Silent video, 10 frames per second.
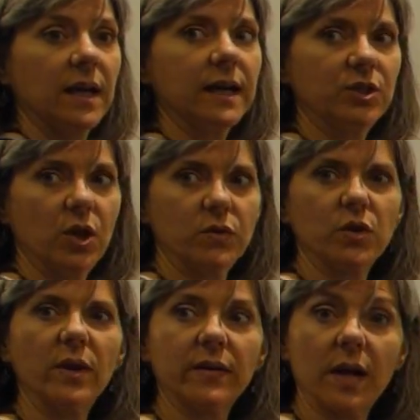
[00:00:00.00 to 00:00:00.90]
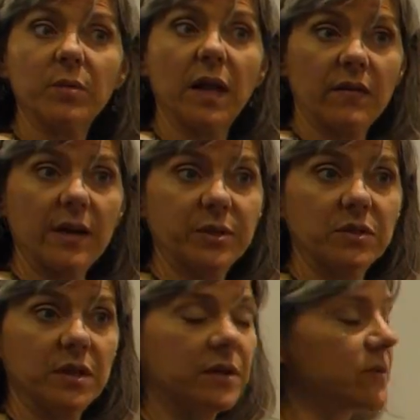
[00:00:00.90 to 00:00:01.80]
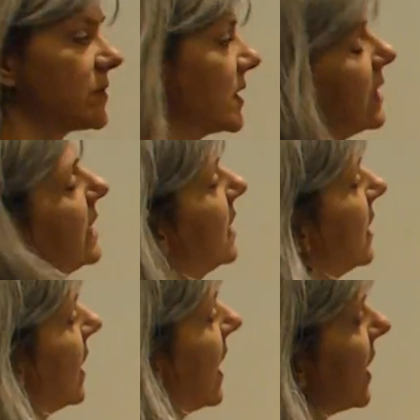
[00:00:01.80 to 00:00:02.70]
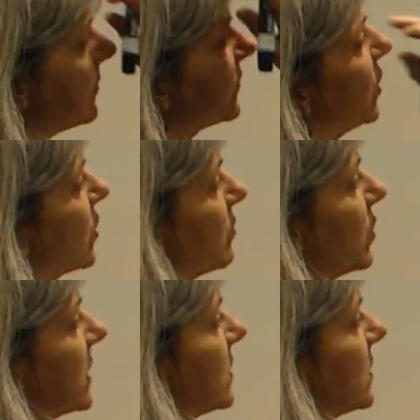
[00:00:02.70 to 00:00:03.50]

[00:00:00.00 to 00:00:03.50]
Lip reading: I don't. So you have a couple of options here. You can put